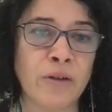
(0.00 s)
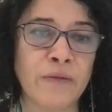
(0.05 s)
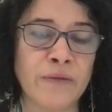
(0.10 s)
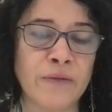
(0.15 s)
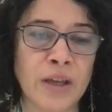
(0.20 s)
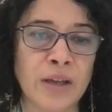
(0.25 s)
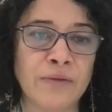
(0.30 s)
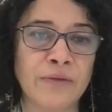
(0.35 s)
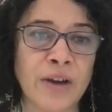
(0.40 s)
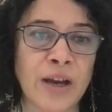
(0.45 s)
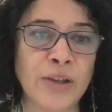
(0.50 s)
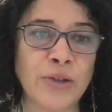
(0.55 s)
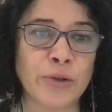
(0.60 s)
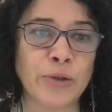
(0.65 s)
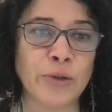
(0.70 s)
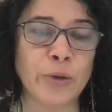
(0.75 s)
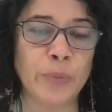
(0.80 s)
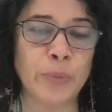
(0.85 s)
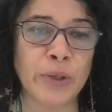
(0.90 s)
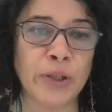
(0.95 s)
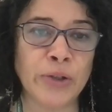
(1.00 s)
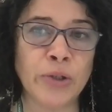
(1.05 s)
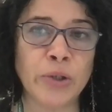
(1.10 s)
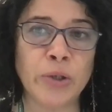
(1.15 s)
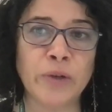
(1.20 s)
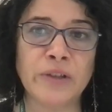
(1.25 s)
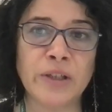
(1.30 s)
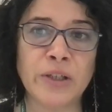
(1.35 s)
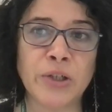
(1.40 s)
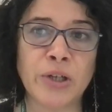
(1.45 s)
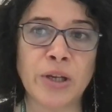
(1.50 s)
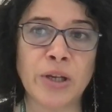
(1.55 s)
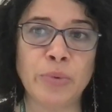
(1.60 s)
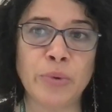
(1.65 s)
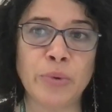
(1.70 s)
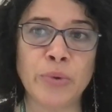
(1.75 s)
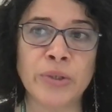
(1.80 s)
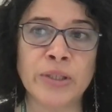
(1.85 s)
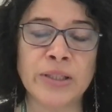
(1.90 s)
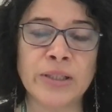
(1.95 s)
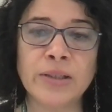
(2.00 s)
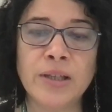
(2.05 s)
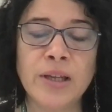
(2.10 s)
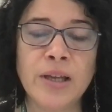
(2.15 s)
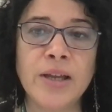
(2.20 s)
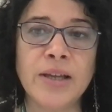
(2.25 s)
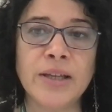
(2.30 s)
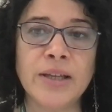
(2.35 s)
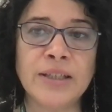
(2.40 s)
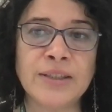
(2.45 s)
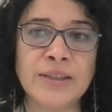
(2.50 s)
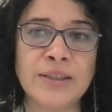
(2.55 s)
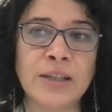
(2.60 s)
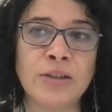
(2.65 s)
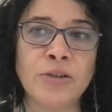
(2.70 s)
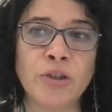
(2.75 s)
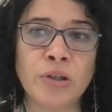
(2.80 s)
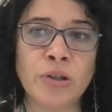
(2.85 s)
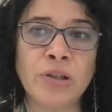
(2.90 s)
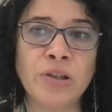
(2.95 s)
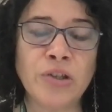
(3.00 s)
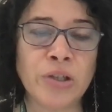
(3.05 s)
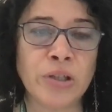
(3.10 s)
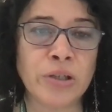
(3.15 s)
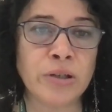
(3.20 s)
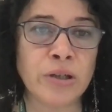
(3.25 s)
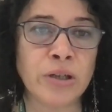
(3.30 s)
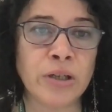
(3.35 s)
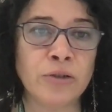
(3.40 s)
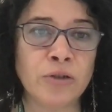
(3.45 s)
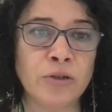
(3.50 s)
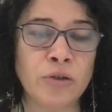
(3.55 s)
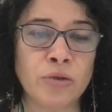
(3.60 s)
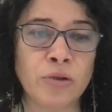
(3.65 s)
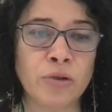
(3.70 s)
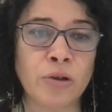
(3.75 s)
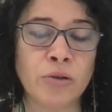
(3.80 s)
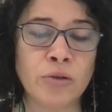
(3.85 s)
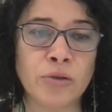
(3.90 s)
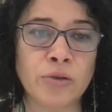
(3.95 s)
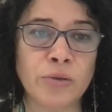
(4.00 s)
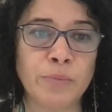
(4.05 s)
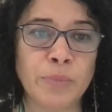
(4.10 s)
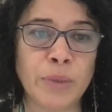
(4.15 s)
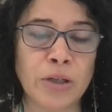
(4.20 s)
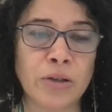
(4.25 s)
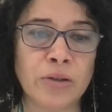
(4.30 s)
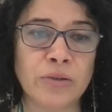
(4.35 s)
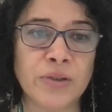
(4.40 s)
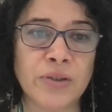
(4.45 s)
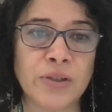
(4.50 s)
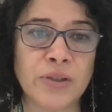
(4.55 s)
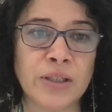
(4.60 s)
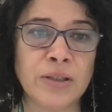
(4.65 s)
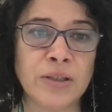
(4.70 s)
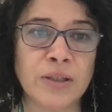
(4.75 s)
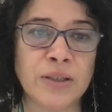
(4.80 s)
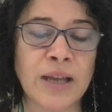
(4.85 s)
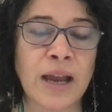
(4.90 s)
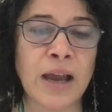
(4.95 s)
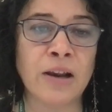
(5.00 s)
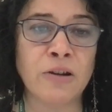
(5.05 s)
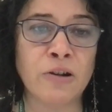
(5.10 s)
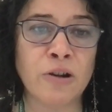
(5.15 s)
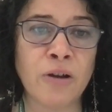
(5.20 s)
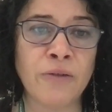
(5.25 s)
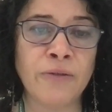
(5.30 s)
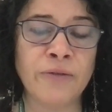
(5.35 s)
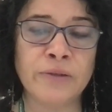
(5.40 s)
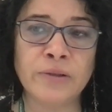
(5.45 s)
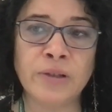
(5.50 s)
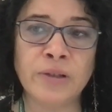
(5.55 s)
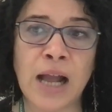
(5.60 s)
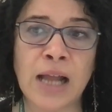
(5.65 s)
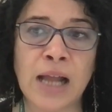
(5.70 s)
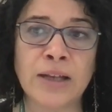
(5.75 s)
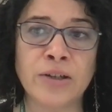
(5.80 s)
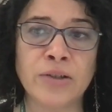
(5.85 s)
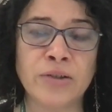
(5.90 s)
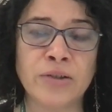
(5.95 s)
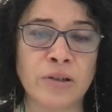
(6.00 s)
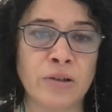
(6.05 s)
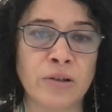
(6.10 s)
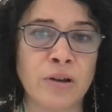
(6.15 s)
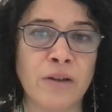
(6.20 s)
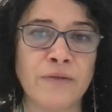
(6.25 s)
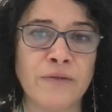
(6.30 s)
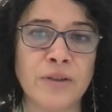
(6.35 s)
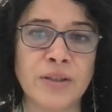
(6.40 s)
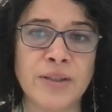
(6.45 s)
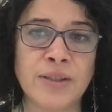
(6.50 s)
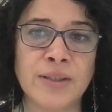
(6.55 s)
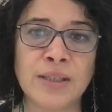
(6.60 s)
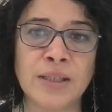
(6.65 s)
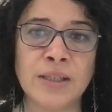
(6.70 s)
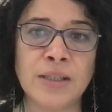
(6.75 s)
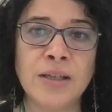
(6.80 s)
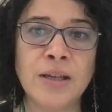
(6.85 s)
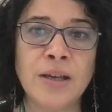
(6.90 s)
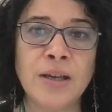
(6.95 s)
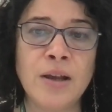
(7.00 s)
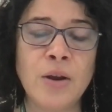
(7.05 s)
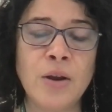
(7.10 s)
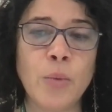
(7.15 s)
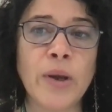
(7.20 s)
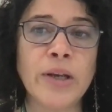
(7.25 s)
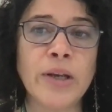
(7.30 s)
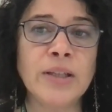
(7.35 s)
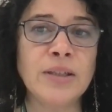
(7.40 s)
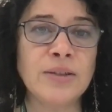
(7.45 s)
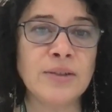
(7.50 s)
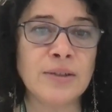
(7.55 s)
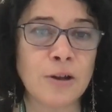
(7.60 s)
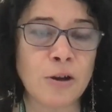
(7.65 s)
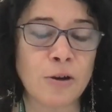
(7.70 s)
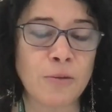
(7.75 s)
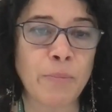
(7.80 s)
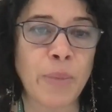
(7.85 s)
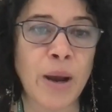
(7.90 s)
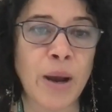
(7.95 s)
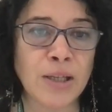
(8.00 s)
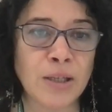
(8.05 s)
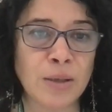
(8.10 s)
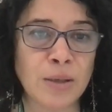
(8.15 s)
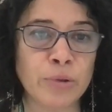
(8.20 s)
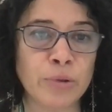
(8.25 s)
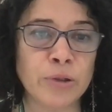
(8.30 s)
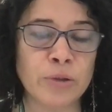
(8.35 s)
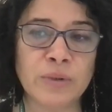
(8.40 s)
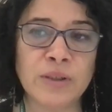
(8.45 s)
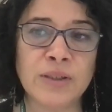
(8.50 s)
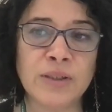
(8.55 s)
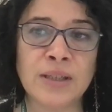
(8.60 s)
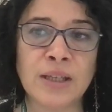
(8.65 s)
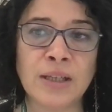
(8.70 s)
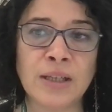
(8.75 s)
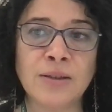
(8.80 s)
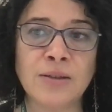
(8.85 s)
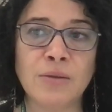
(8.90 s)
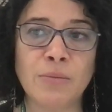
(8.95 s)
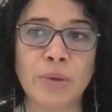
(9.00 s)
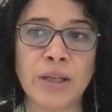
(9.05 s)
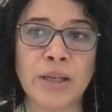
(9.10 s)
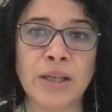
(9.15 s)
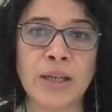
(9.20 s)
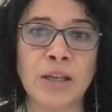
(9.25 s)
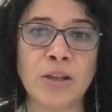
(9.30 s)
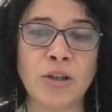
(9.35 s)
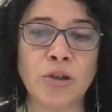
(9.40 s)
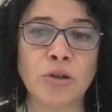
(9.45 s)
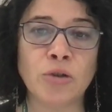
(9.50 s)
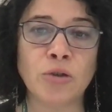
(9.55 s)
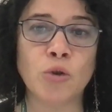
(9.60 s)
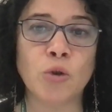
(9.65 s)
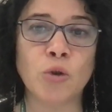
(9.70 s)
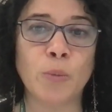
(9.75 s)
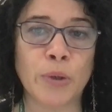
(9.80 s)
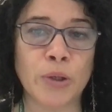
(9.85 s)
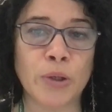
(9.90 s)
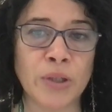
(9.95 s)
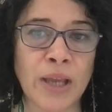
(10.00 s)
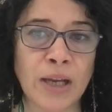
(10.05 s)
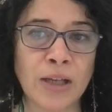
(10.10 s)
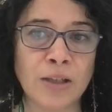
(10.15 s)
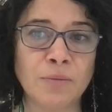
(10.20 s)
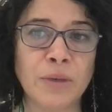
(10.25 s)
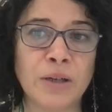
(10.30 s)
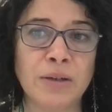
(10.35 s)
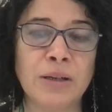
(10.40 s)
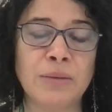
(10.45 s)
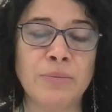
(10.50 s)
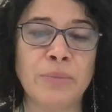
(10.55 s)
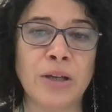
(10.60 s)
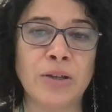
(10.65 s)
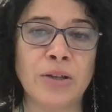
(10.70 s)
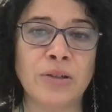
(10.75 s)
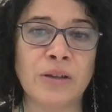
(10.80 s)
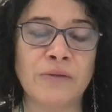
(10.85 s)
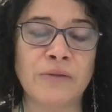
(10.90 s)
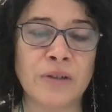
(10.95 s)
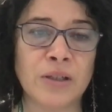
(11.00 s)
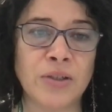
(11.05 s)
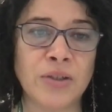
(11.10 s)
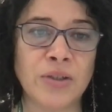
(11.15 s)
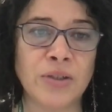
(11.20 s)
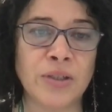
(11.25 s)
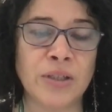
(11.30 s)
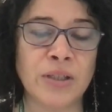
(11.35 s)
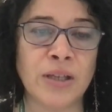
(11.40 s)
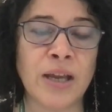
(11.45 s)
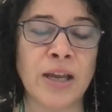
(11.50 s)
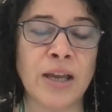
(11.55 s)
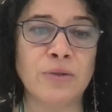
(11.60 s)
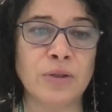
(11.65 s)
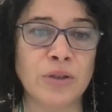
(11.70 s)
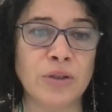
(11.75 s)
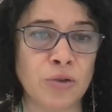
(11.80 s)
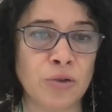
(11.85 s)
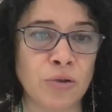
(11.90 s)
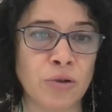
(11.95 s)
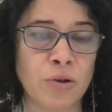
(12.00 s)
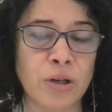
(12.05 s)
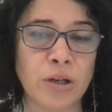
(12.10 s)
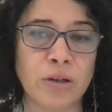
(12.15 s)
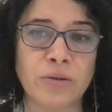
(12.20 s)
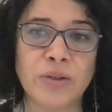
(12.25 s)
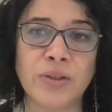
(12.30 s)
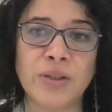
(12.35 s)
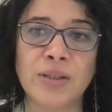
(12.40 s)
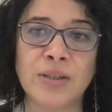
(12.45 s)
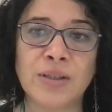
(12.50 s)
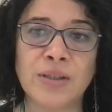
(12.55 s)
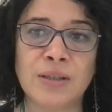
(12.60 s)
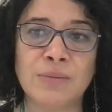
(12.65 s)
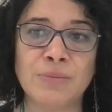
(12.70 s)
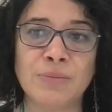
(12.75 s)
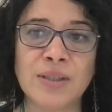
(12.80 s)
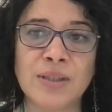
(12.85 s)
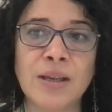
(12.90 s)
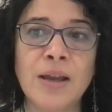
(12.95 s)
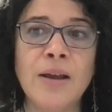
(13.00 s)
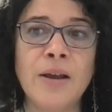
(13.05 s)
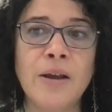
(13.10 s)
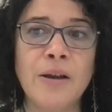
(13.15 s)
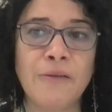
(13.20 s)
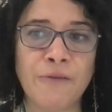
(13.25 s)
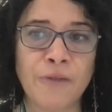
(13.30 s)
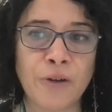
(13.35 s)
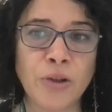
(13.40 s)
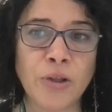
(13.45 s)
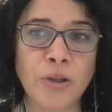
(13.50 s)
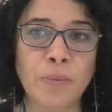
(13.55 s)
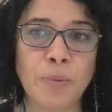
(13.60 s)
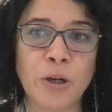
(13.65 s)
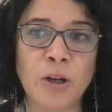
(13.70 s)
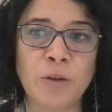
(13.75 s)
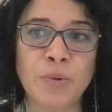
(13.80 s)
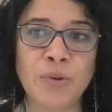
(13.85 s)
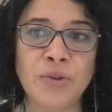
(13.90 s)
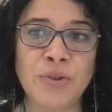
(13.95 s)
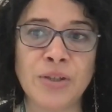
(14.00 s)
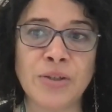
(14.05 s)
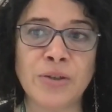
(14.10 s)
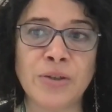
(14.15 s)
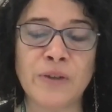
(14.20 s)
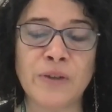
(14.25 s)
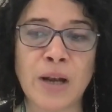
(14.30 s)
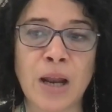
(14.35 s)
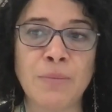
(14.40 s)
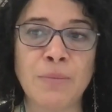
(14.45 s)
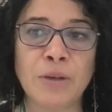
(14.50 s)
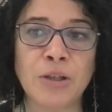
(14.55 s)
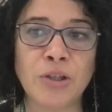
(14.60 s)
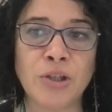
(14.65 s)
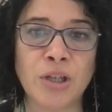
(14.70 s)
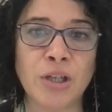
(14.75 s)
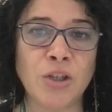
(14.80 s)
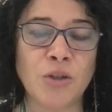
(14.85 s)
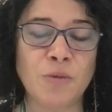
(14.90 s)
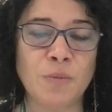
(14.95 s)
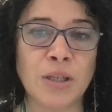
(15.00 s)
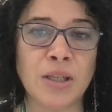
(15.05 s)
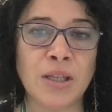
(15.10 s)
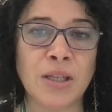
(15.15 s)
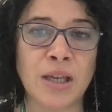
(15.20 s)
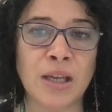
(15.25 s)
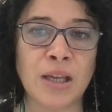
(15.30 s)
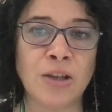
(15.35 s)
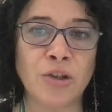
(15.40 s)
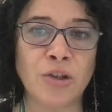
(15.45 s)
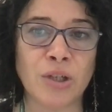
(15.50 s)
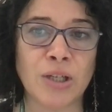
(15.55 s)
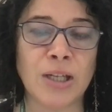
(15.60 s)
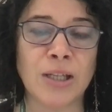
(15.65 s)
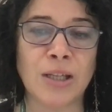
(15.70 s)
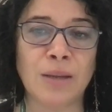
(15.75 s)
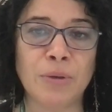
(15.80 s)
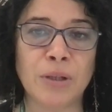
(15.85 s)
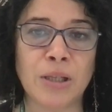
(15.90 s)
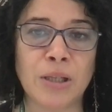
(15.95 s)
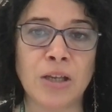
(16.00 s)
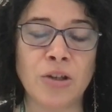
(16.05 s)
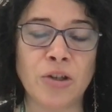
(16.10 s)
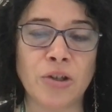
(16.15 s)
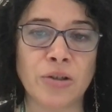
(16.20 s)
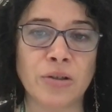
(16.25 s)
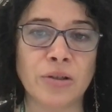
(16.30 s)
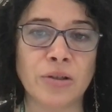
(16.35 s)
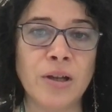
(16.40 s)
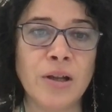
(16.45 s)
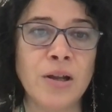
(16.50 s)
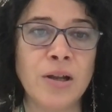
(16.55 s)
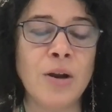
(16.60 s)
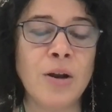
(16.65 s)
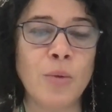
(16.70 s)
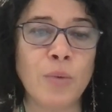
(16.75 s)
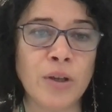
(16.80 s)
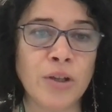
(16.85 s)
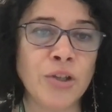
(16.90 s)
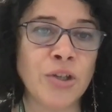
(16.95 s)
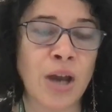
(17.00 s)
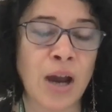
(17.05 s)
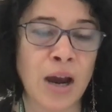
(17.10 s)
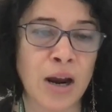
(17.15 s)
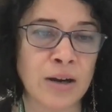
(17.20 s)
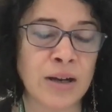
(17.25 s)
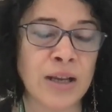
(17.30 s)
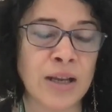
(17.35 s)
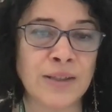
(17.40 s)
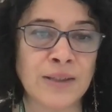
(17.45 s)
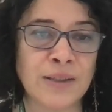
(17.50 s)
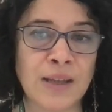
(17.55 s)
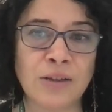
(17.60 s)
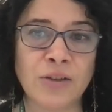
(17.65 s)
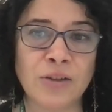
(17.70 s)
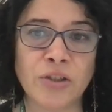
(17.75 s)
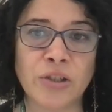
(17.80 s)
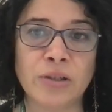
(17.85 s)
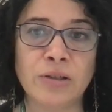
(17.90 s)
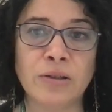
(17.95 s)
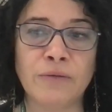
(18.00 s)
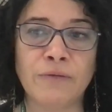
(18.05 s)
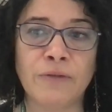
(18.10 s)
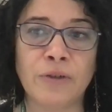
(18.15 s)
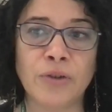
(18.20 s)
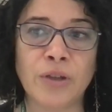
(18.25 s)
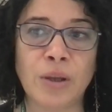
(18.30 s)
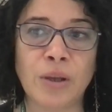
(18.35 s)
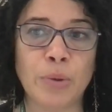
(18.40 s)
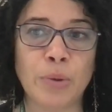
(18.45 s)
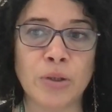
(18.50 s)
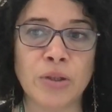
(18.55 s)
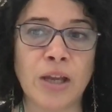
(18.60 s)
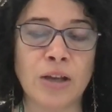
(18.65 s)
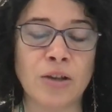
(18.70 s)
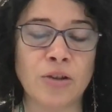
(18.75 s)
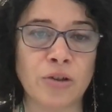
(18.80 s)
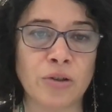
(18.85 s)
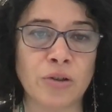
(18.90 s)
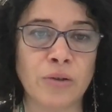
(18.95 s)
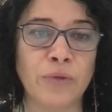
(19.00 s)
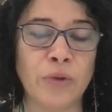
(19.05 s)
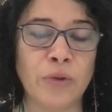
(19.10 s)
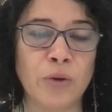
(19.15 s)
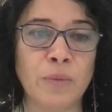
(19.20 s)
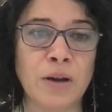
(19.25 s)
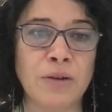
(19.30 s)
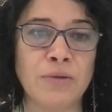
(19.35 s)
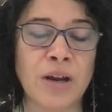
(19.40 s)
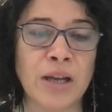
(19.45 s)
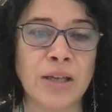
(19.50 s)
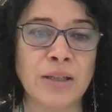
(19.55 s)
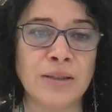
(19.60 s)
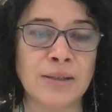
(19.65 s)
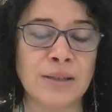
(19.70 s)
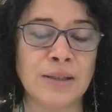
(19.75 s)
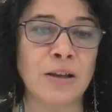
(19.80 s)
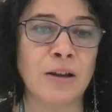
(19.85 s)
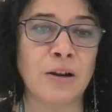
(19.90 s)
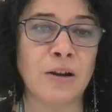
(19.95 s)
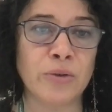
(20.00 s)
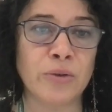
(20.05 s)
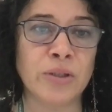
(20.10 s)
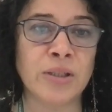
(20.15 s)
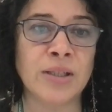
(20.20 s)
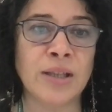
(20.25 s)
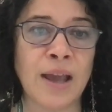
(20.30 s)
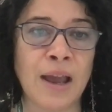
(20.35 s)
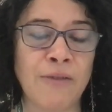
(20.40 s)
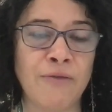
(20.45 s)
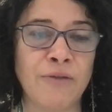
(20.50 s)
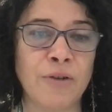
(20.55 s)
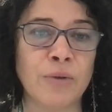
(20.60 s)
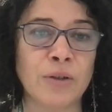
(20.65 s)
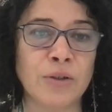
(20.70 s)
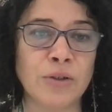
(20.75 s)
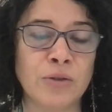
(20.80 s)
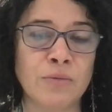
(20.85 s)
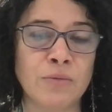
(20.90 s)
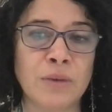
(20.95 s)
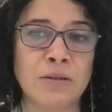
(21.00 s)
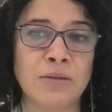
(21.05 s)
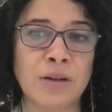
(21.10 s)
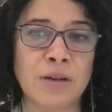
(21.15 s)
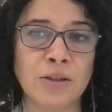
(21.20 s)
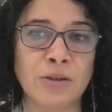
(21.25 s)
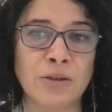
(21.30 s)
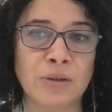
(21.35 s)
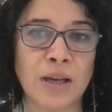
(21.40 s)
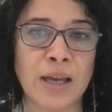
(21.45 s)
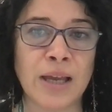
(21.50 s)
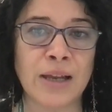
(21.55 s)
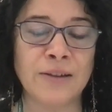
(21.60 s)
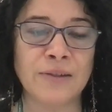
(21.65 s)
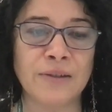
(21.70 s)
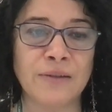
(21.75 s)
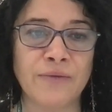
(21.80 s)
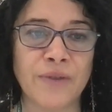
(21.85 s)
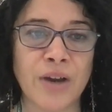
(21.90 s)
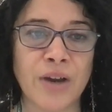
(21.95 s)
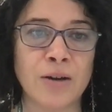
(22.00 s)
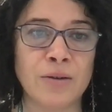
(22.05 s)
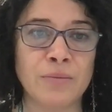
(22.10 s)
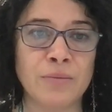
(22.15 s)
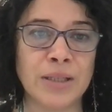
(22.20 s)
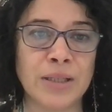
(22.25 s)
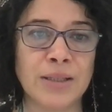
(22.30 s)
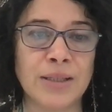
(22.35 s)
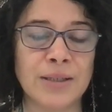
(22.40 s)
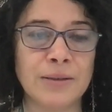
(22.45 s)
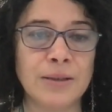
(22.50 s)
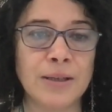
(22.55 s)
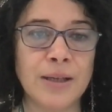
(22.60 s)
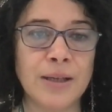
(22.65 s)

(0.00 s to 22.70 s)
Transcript: of the advisory opinion of the tribunal is that geoengineering should also be considered unlawful under the law of the sea when it is incompatible with states' obligations to protect marine biodiversity and restore ecosystems for the purposes of climate change mitigation and adaptation, which are essential for the protection of human rights, including everyone's human right to a healthy environment.